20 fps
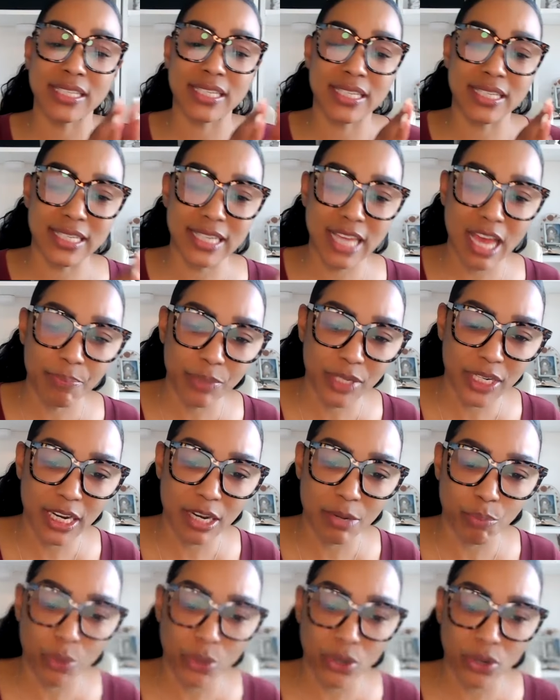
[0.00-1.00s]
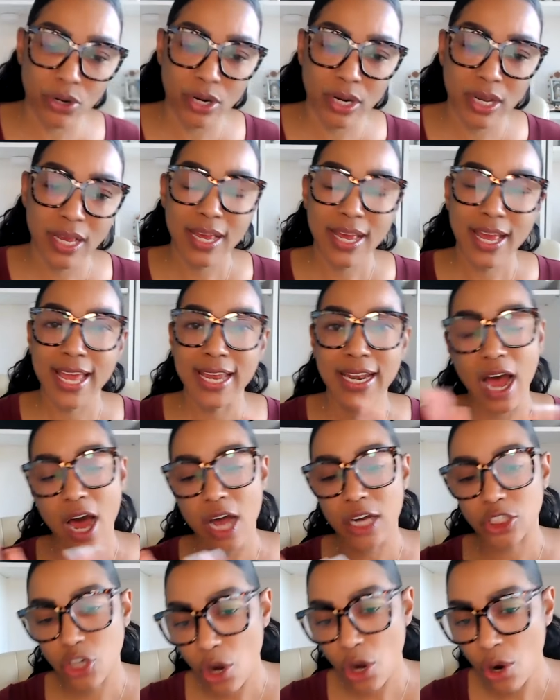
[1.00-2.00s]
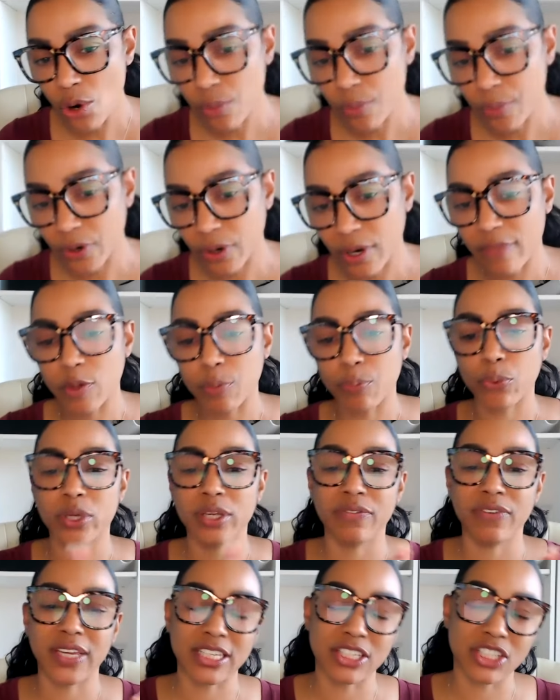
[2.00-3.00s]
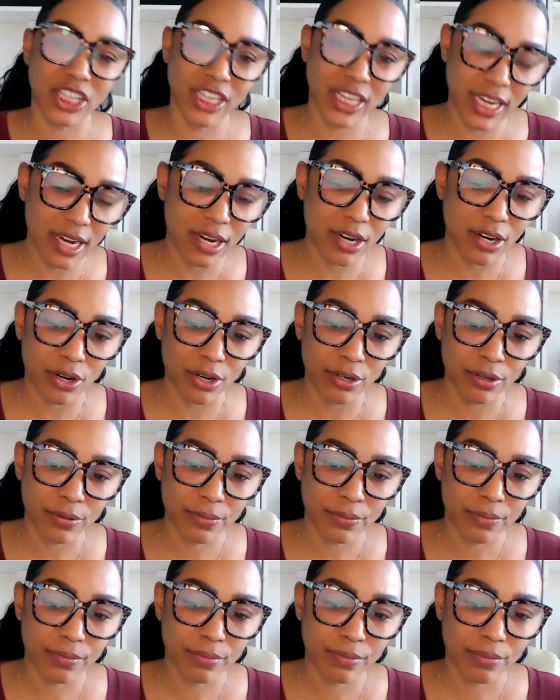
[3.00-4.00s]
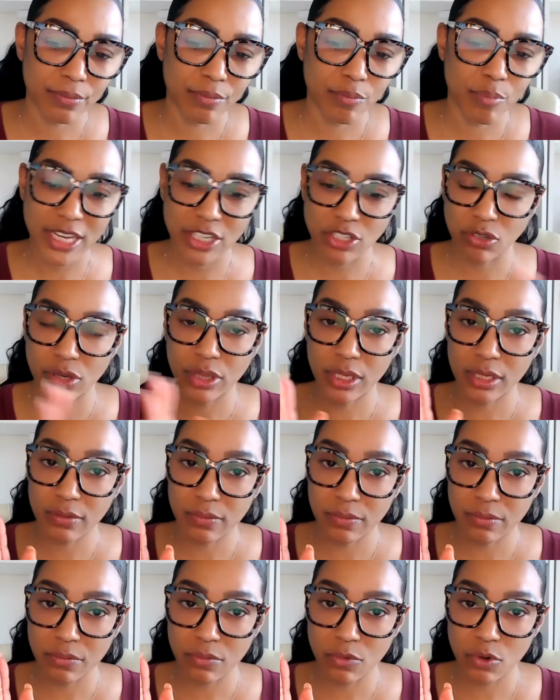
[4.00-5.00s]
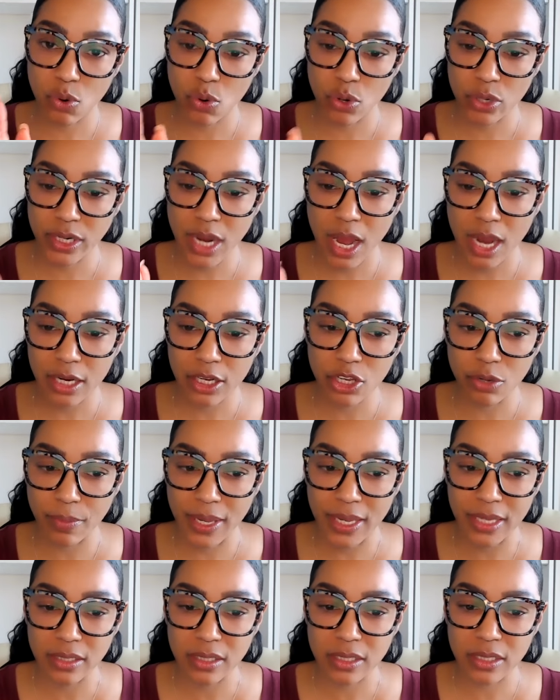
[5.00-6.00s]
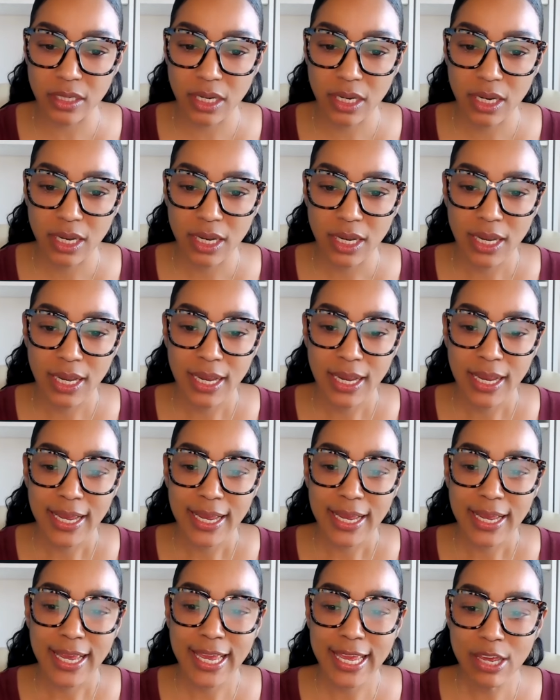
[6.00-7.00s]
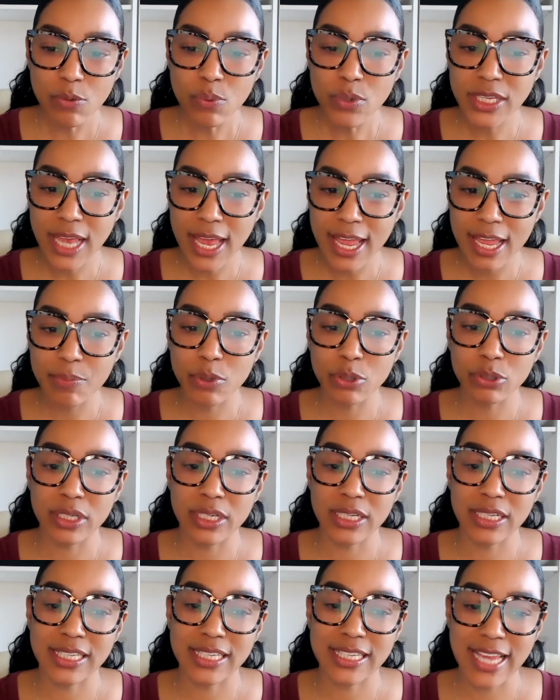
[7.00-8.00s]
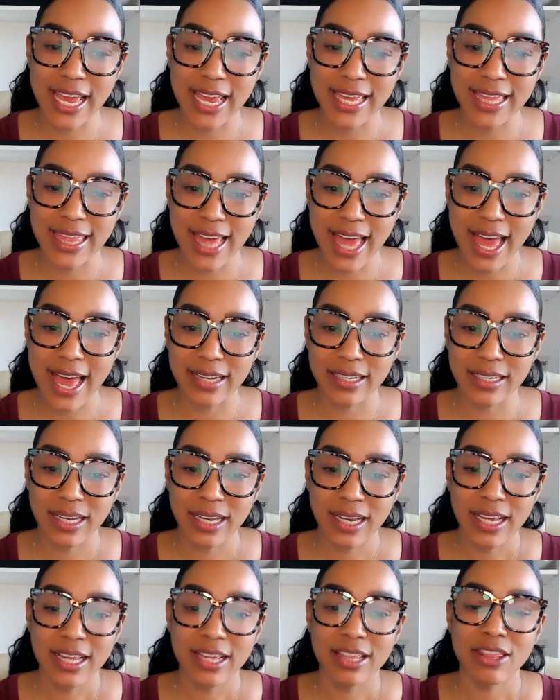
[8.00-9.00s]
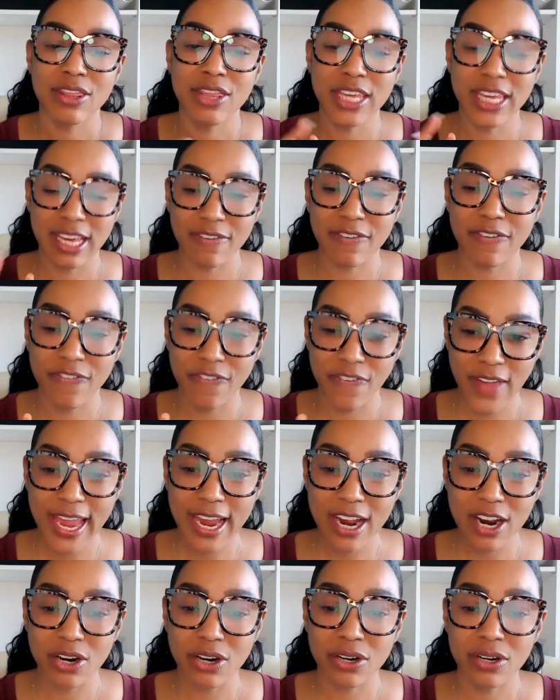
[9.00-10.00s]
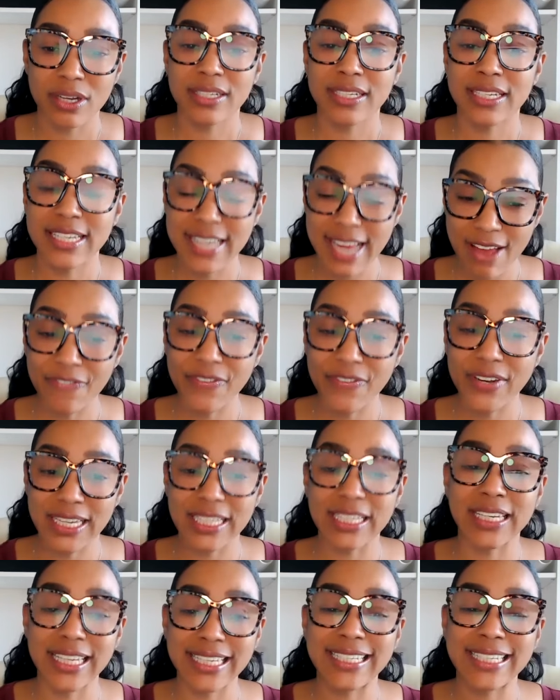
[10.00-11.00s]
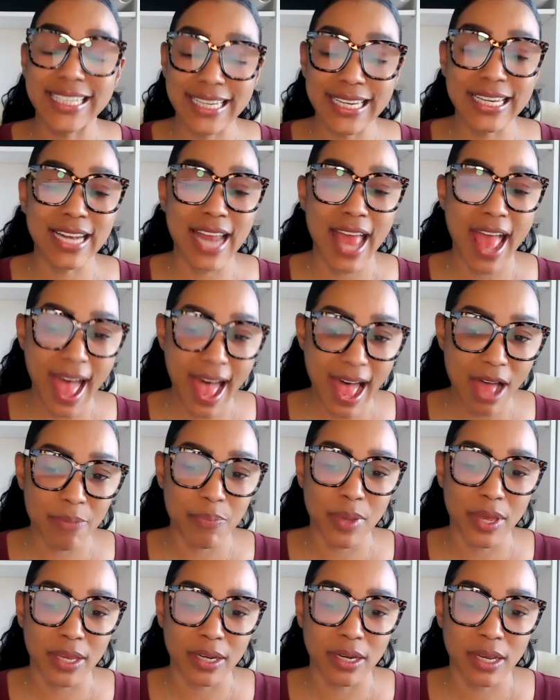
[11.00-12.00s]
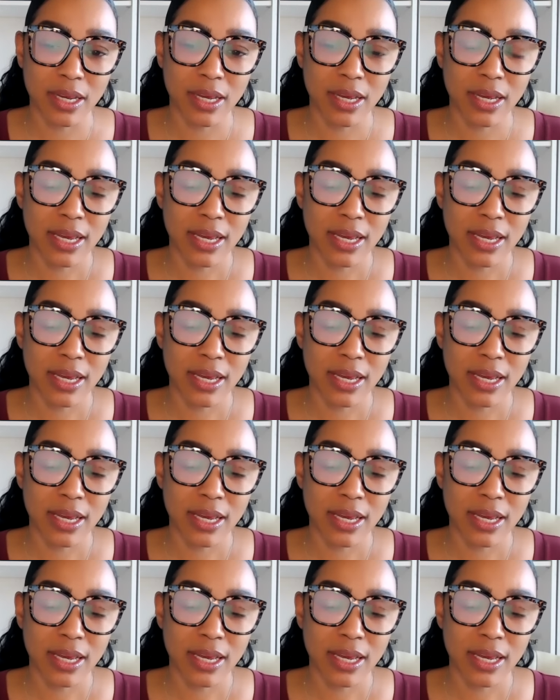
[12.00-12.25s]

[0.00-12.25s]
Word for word: September and October of the previous year, based on the court documents, he was able to say that the affair definitely did happen